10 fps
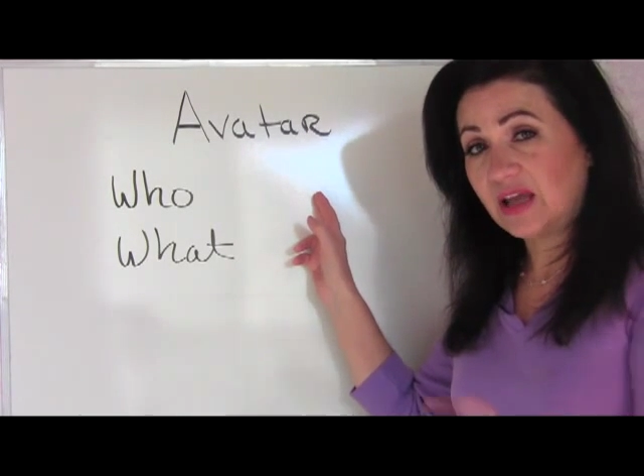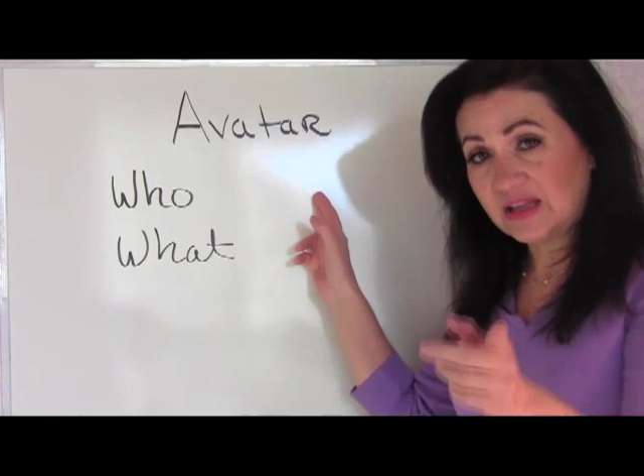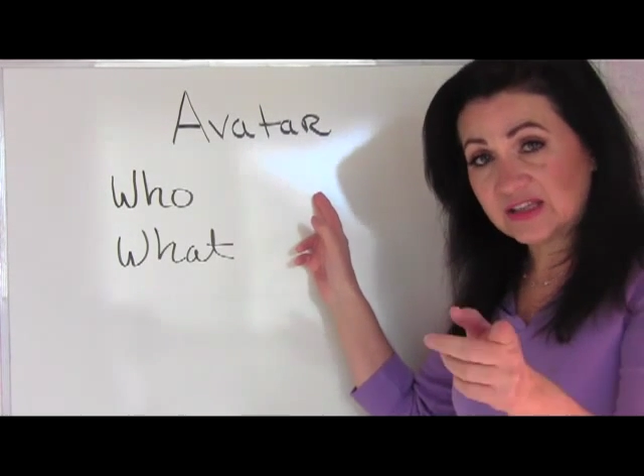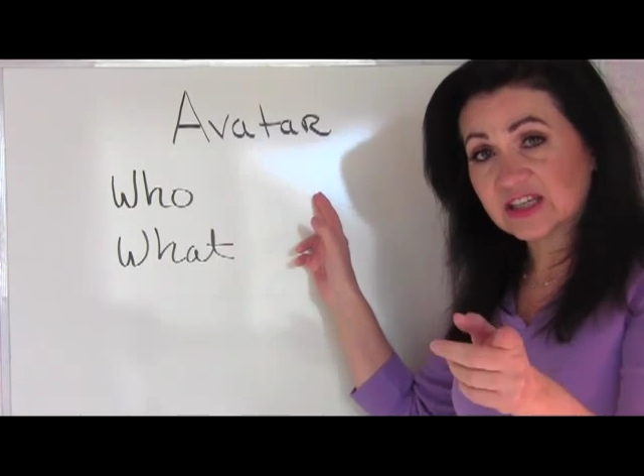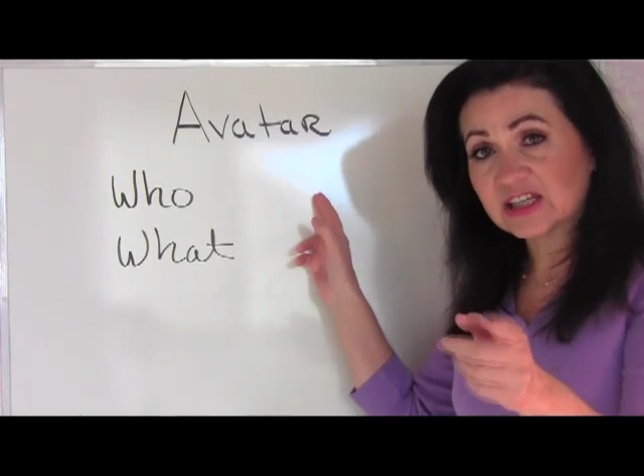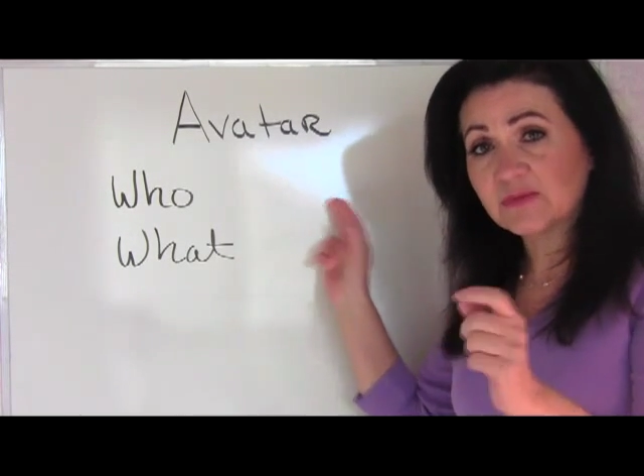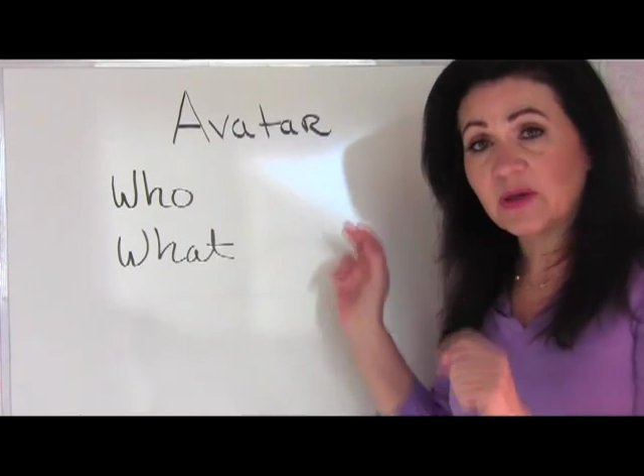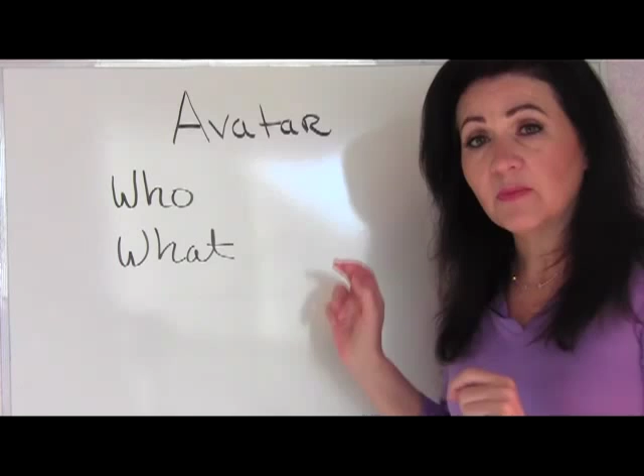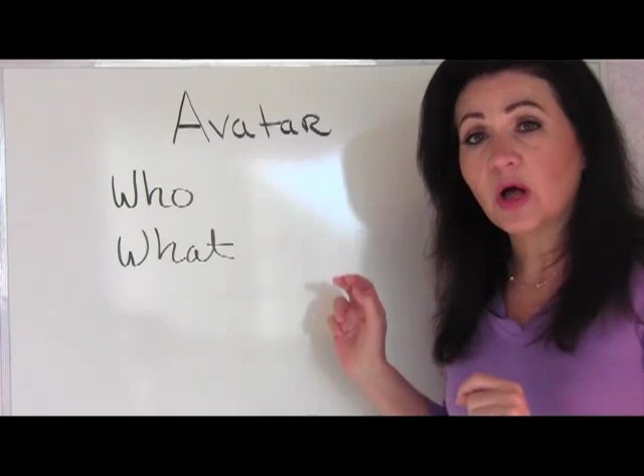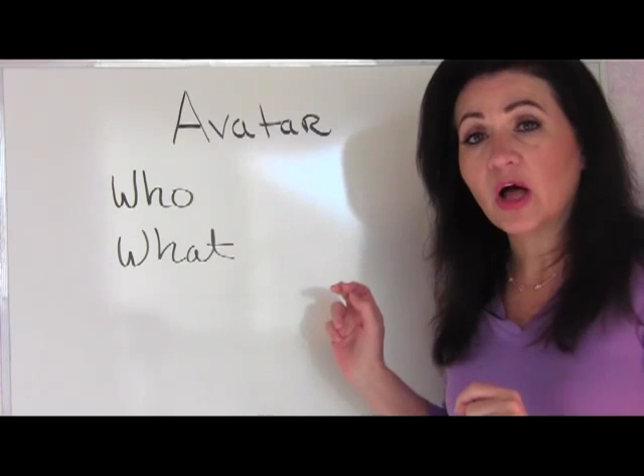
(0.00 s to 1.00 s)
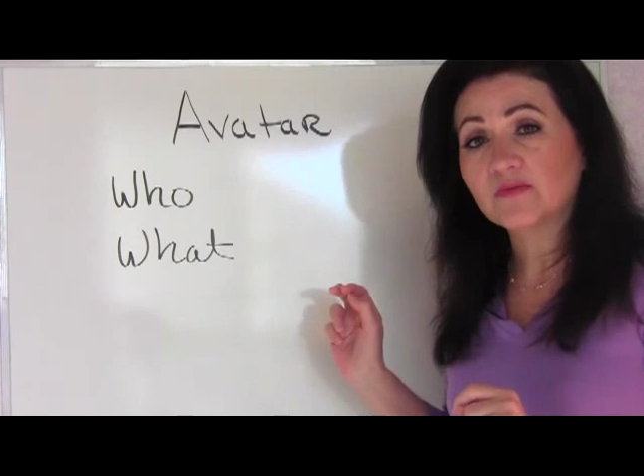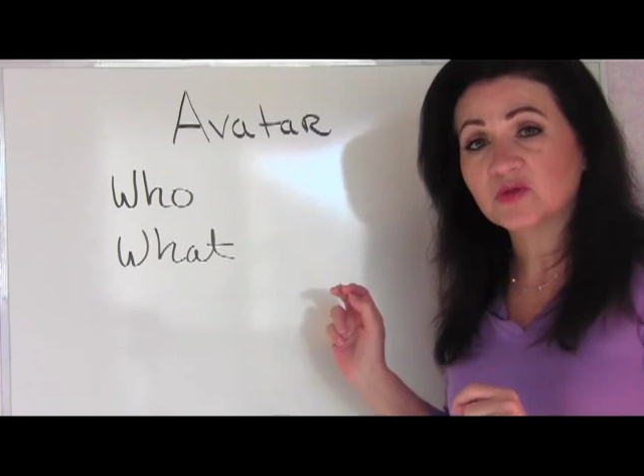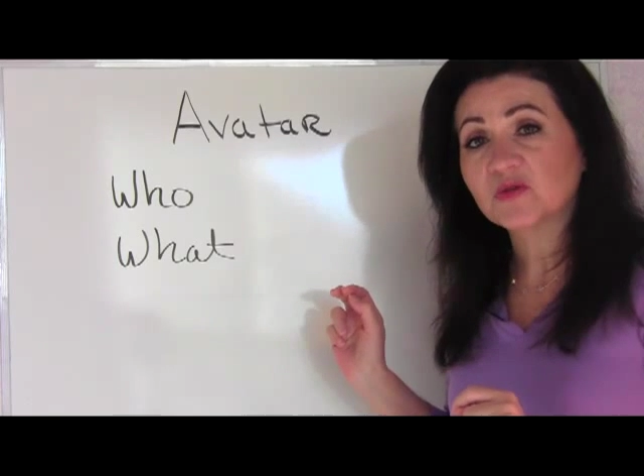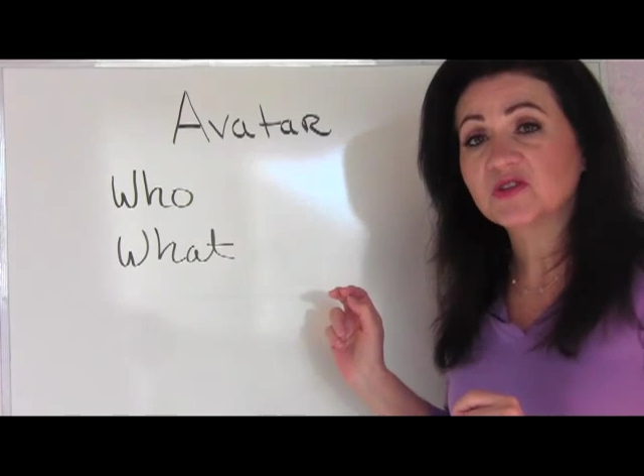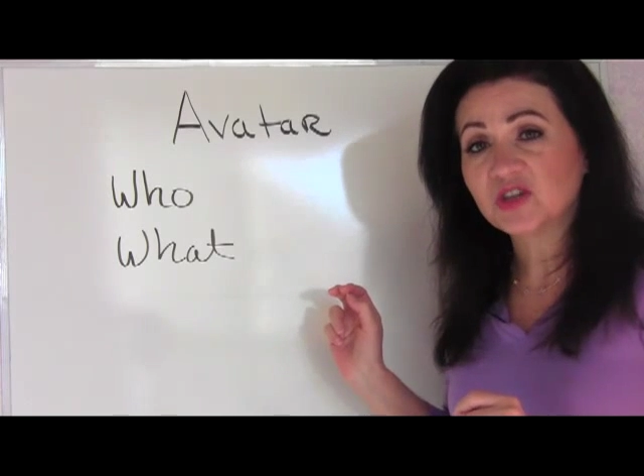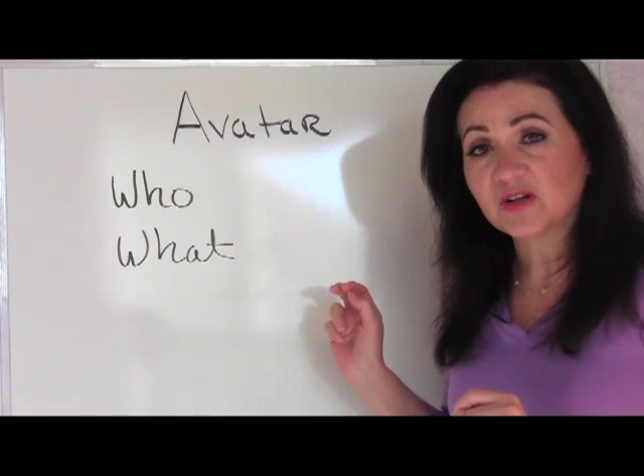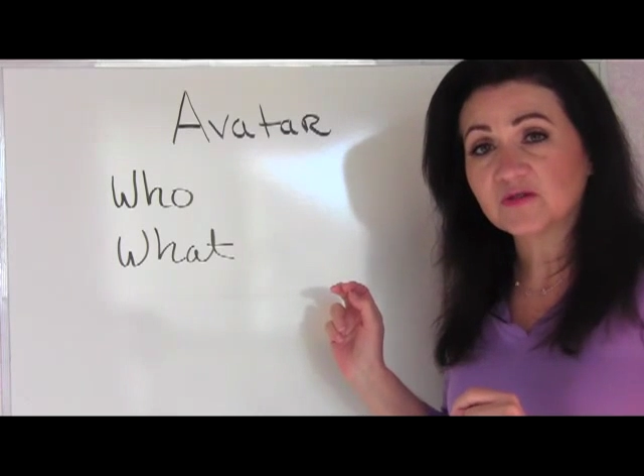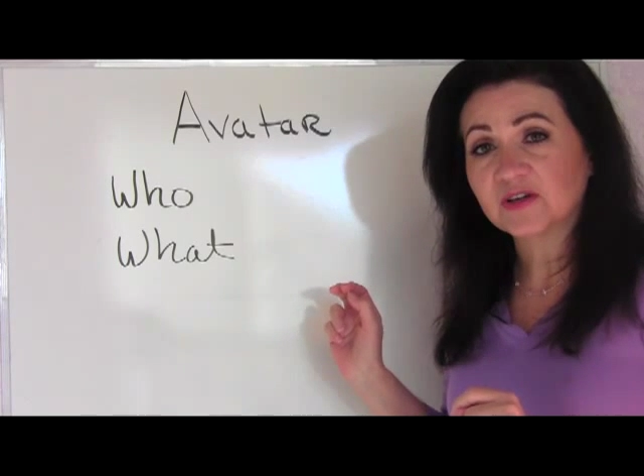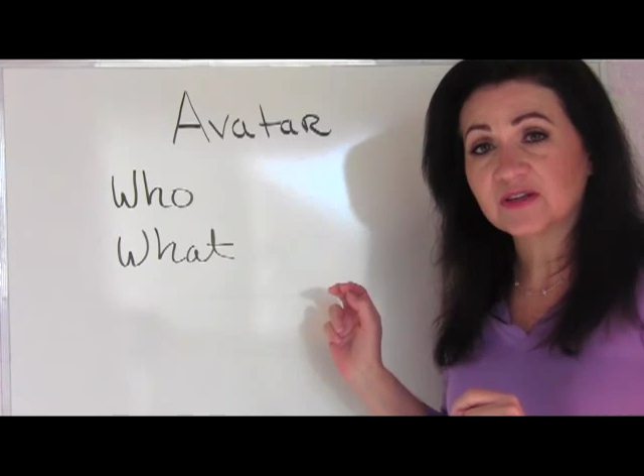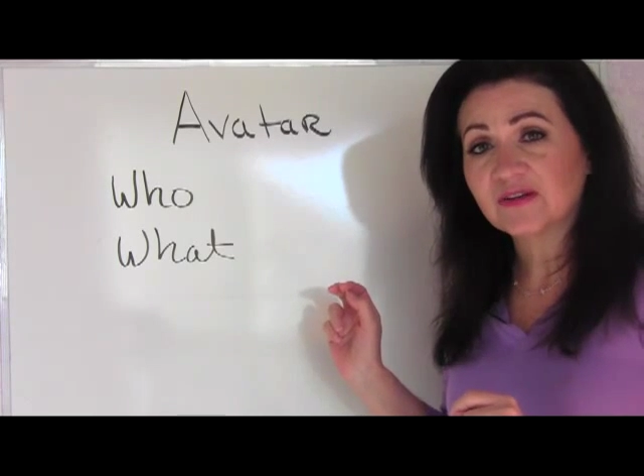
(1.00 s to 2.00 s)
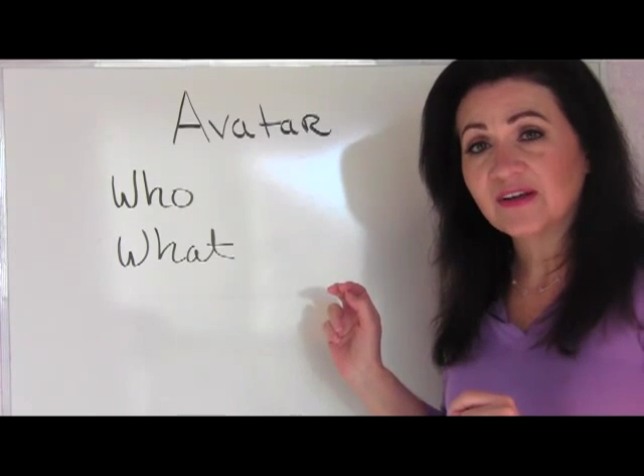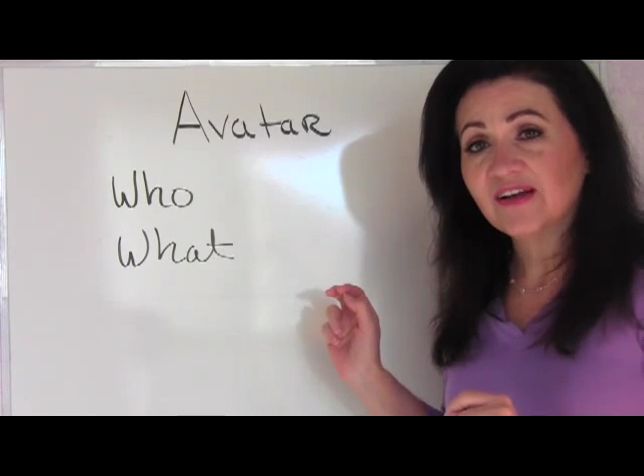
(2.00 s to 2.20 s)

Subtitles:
and it's going to be moms with children